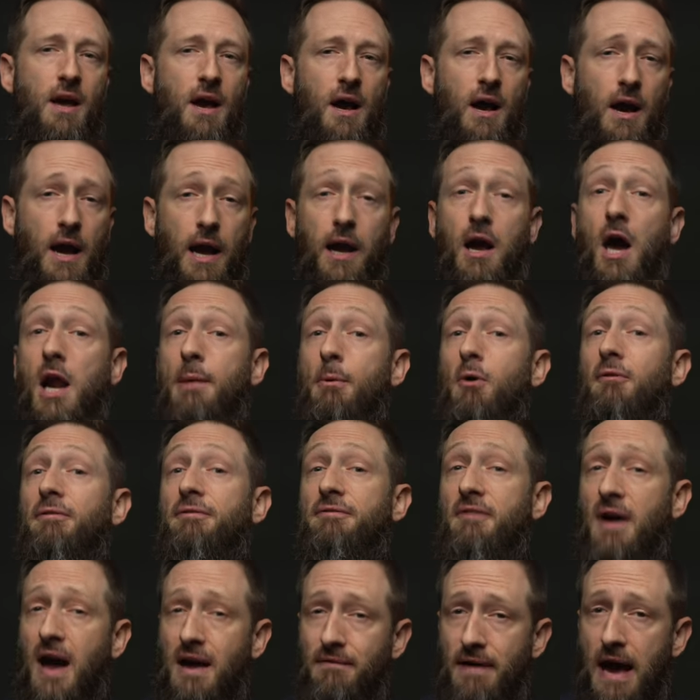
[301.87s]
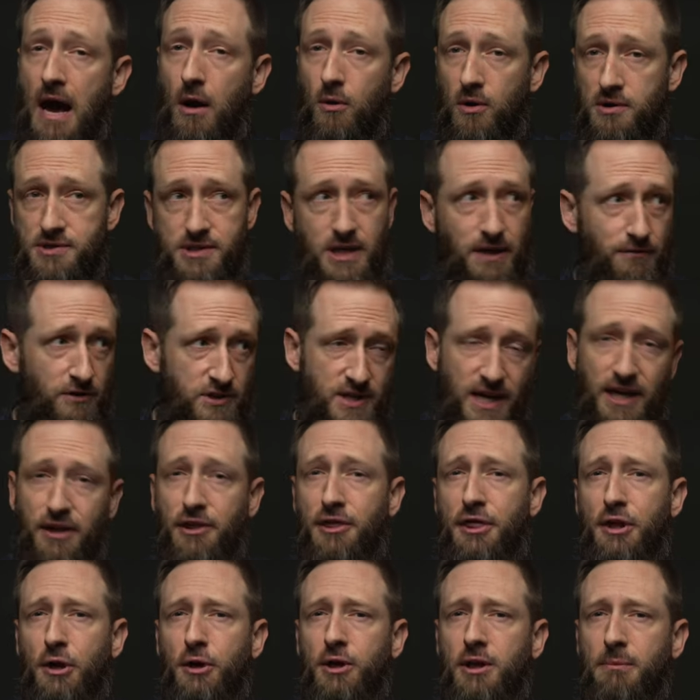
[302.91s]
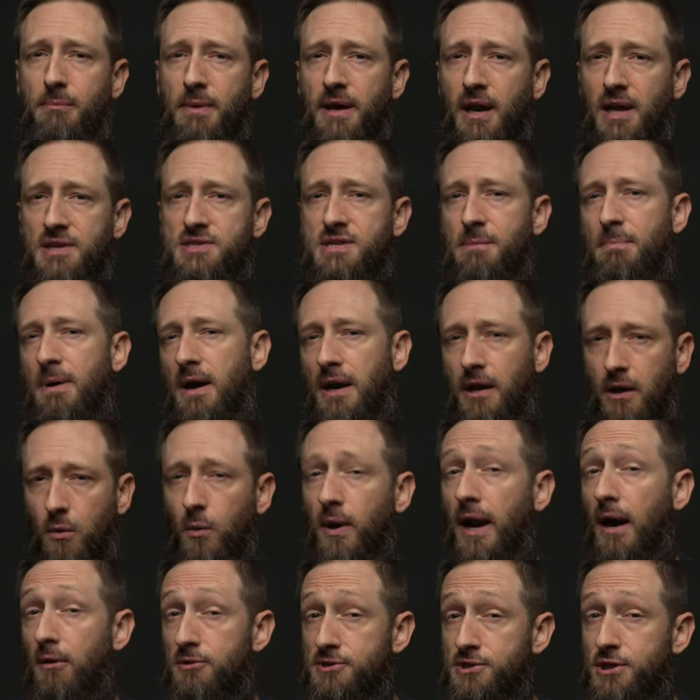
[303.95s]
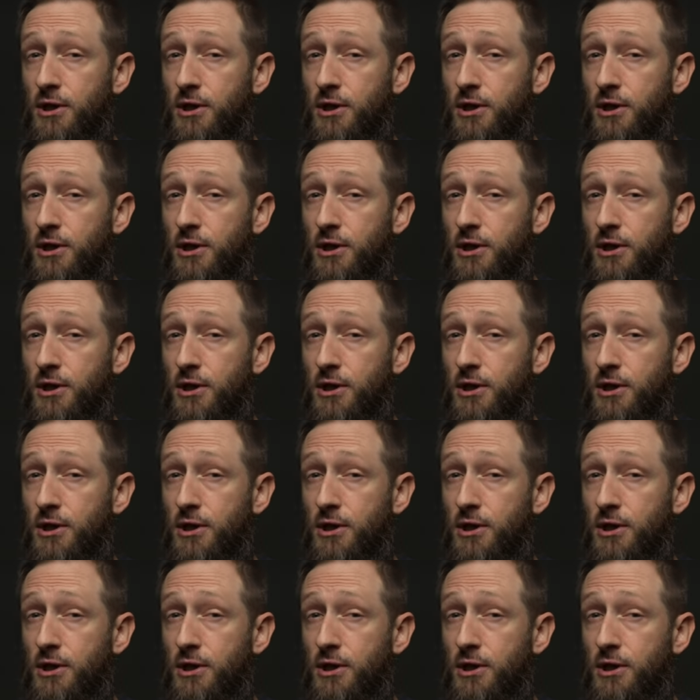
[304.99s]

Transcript: I got about 5 hours, give or take 30 minutes, depending on what I was